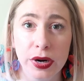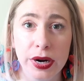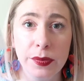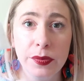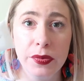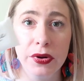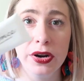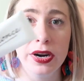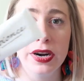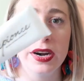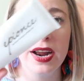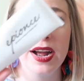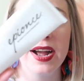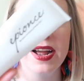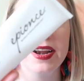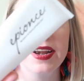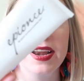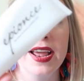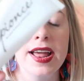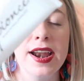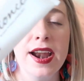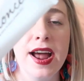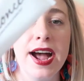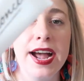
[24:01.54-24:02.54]
when I put it
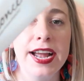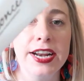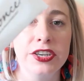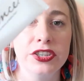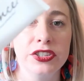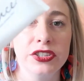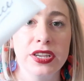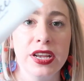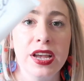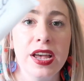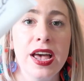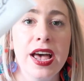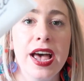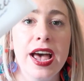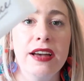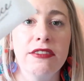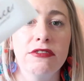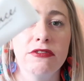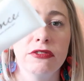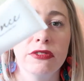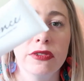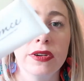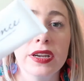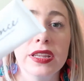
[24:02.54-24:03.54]
on, and I just
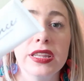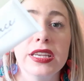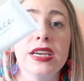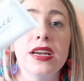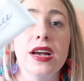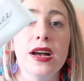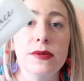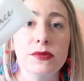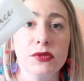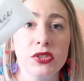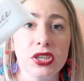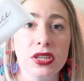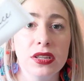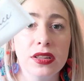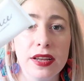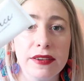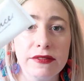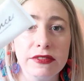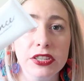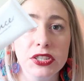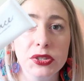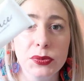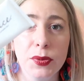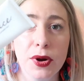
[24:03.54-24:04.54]
have really come to
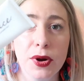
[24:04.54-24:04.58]
love this